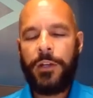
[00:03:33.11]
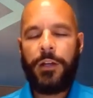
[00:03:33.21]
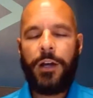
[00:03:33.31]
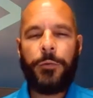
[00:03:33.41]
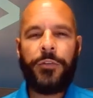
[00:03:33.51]

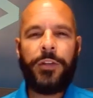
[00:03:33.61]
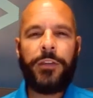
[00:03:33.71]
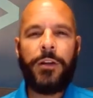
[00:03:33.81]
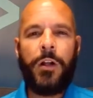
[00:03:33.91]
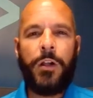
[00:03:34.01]
I would say
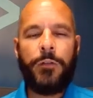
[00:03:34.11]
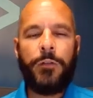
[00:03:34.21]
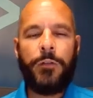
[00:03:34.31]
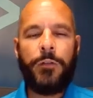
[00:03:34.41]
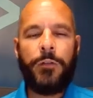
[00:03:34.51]
that all of them
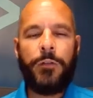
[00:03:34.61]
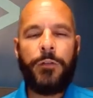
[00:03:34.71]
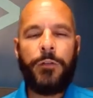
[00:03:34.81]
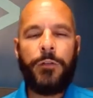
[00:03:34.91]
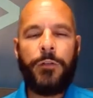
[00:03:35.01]
kind of
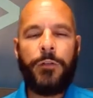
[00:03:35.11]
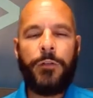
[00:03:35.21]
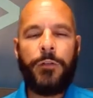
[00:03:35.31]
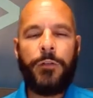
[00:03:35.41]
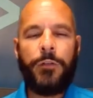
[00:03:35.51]

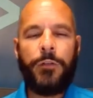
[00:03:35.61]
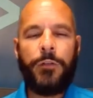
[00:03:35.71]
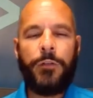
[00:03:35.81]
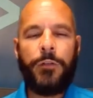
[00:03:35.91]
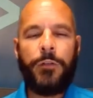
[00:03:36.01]
present
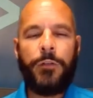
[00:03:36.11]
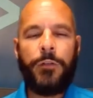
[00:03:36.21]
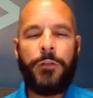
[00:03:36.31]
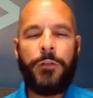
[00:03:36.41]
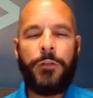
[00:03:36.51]
different
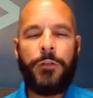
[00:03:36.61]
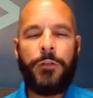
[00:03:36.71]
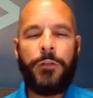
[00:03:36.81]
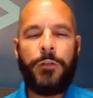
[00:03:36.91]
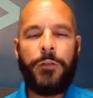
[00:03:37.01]
and
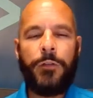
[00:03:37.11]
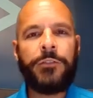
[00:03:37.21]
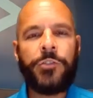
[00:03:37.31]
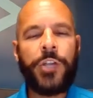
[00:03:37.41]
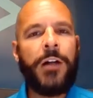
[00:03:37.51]
unique
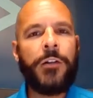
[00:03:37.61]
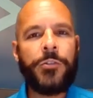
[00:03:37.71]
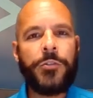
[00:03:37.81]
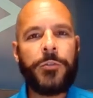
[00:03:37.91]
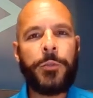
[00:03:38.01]

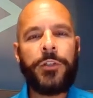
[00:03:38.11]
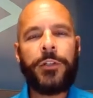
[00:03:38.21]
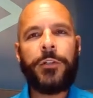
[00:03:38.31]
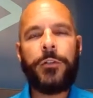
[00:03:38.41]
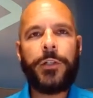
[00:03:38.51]
challenges,
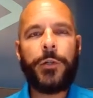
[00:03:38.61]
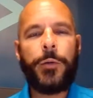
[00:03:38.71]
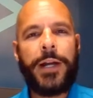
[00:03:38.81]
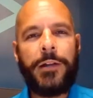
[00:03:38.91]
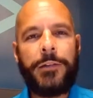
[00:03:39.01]
particularly
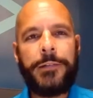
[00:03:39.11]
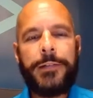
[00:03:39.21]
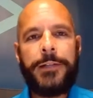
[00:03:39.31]
around